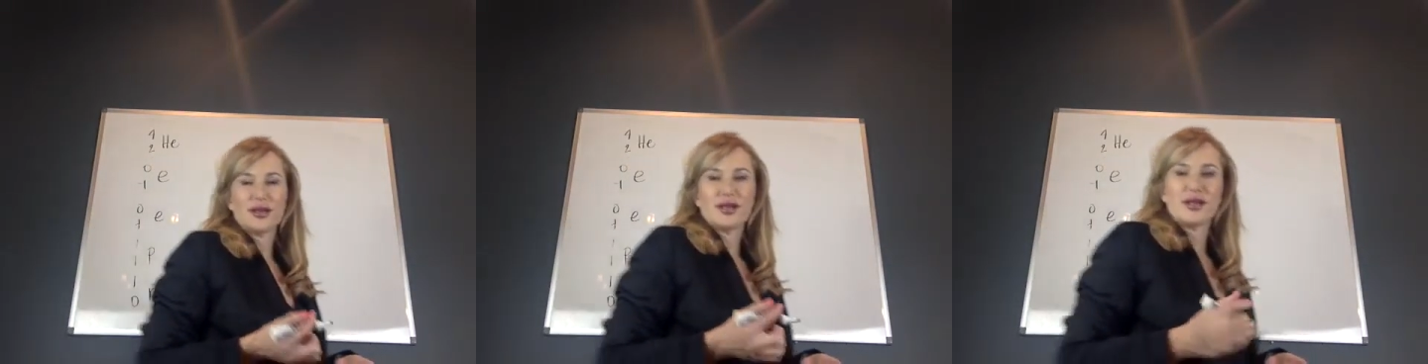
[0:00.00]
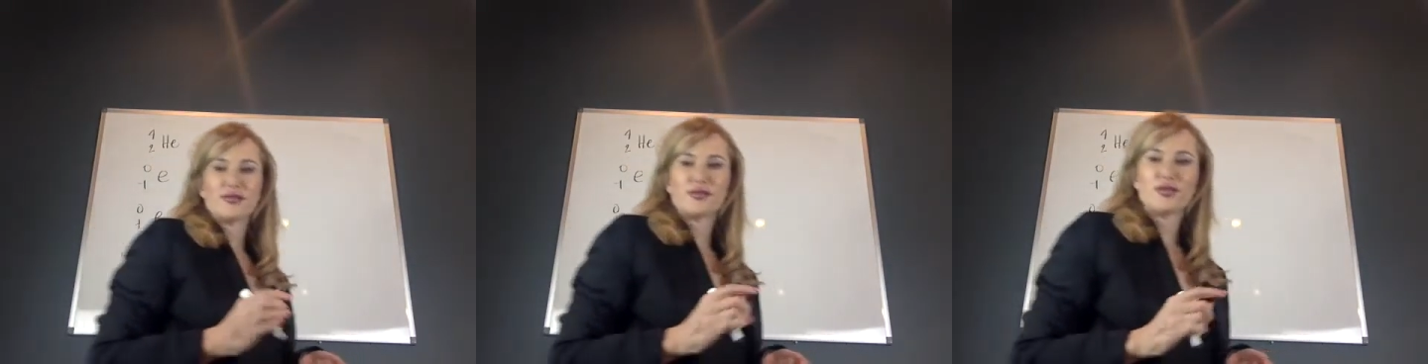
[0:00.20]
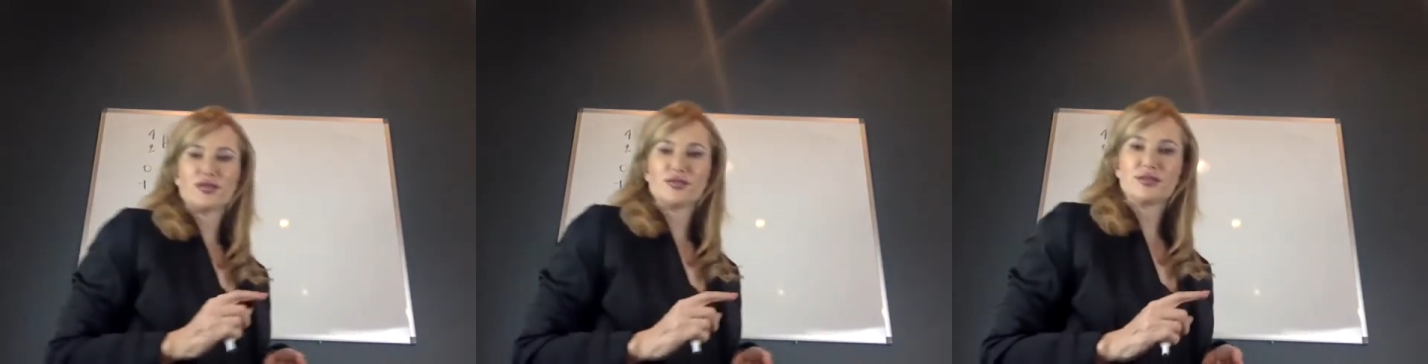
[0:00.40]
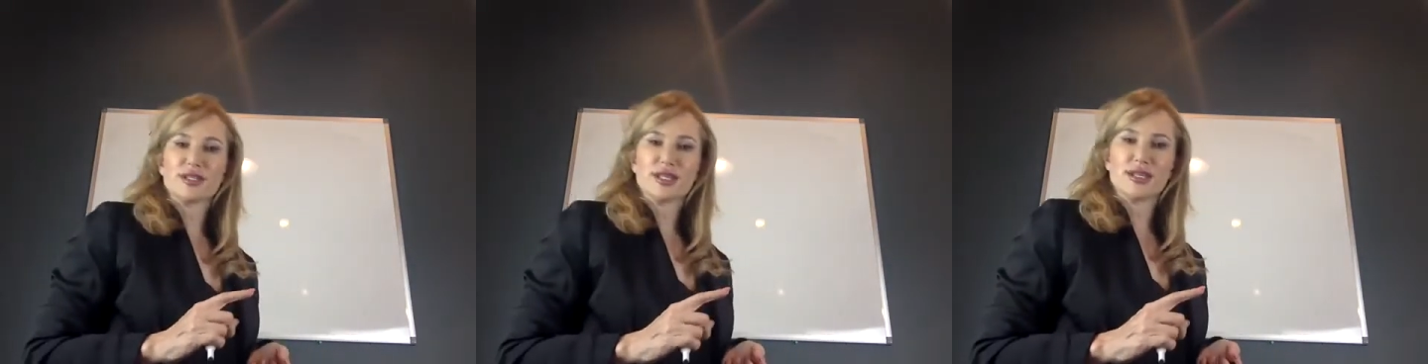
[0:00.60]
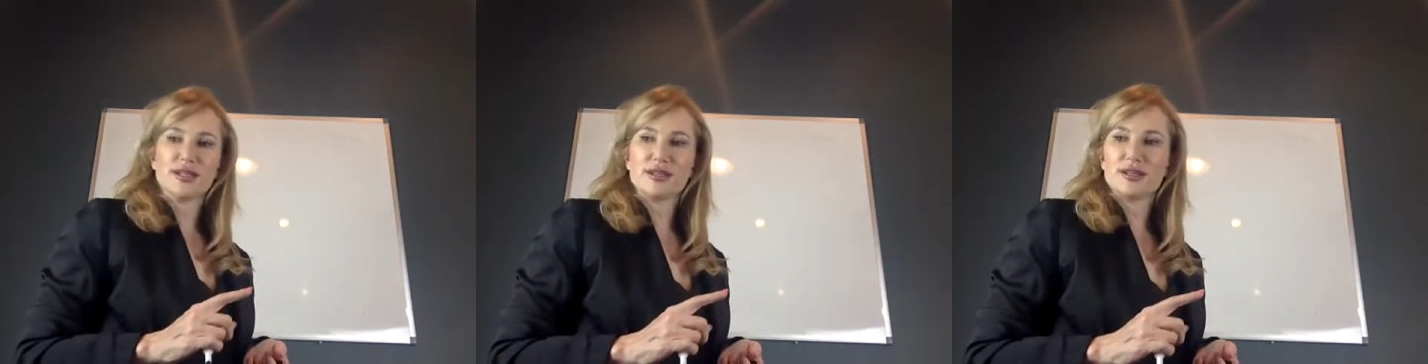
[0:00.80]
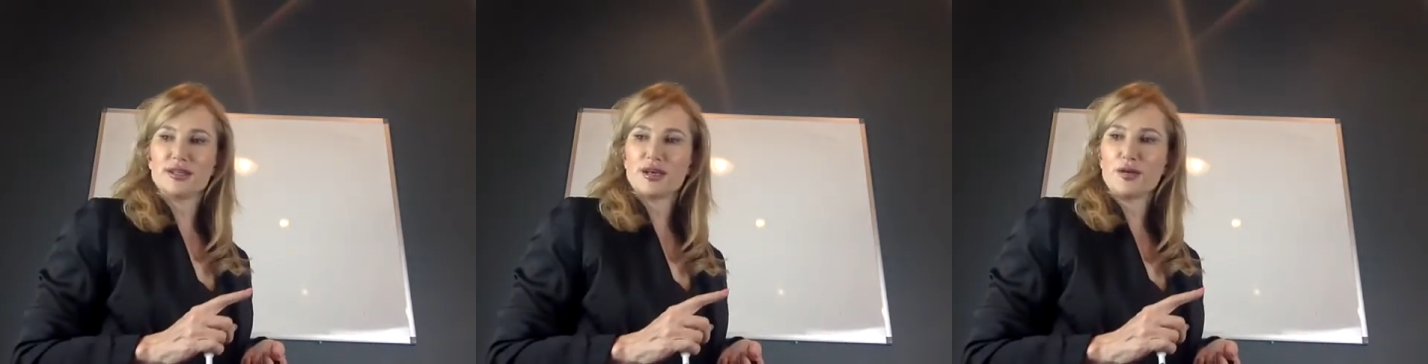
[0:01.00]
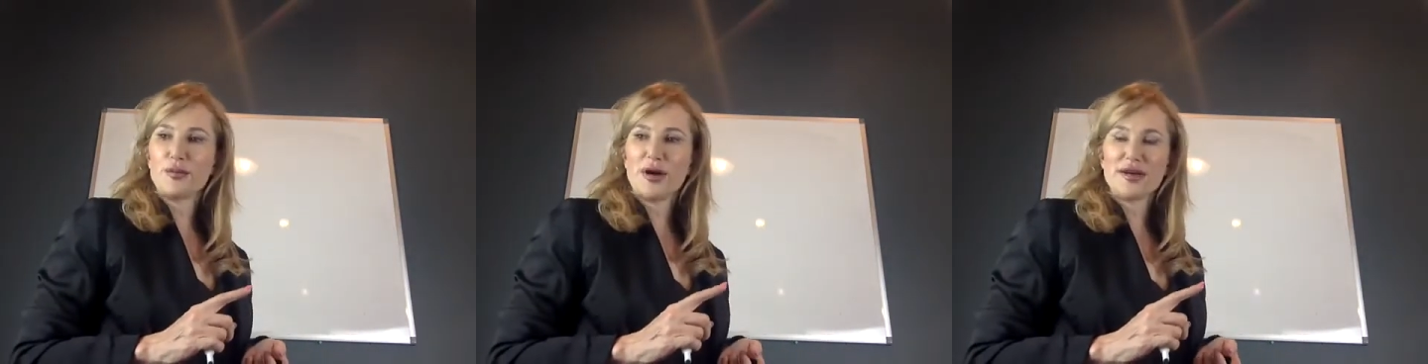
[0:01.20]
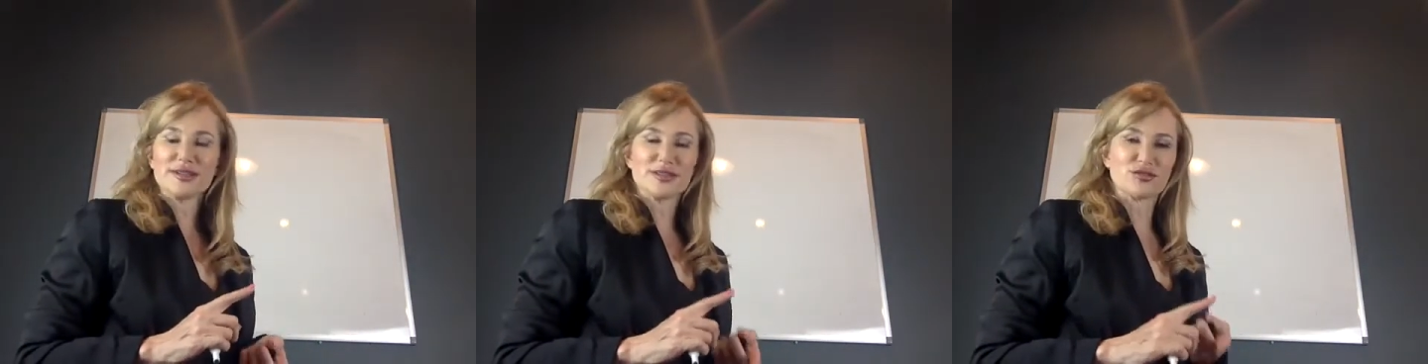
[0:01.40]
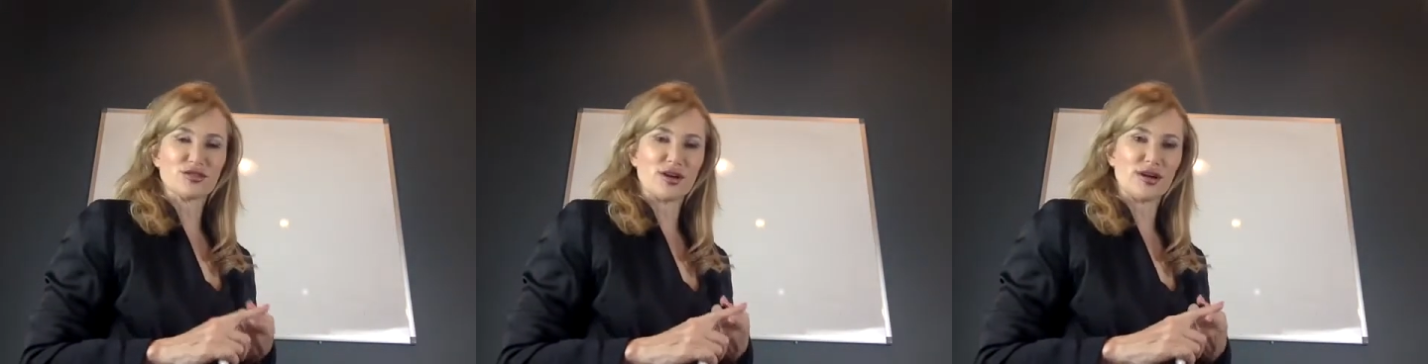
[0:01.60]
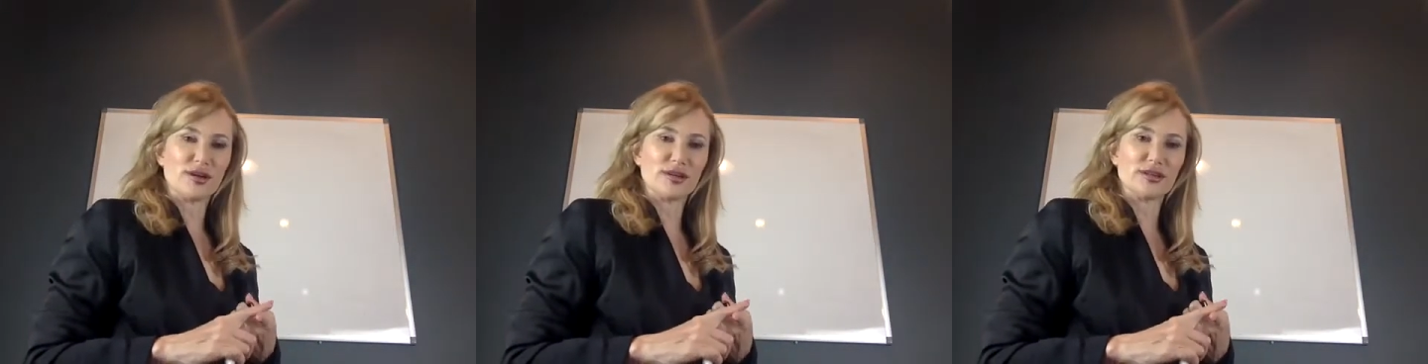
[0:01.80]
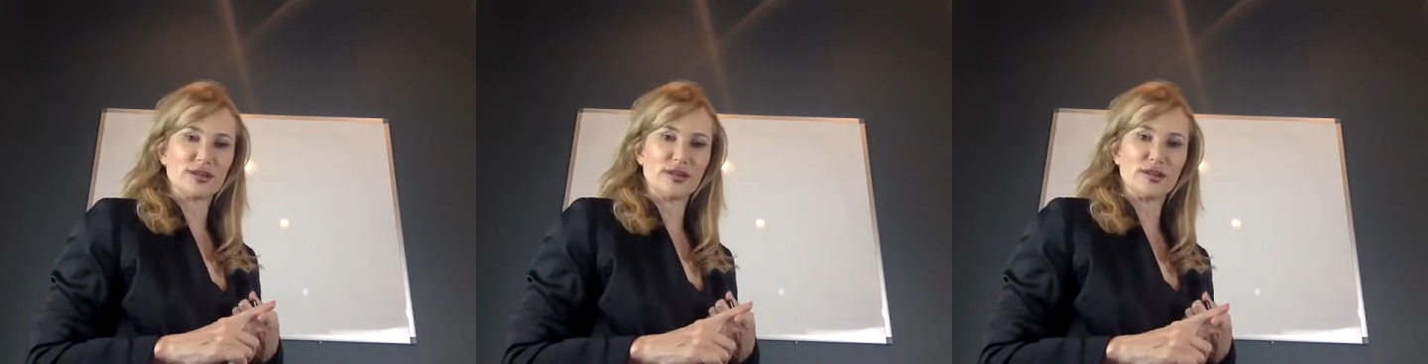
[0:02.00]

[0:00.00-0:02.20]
if you're using a positron